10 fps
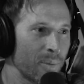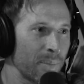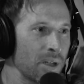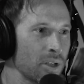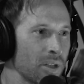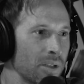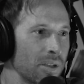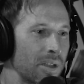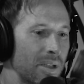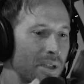
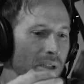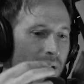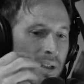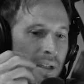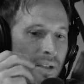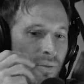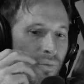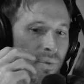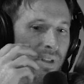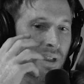information can
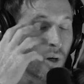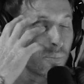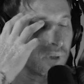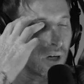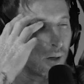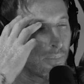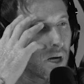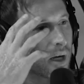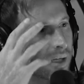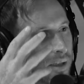really open our
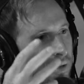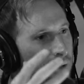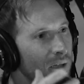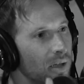mind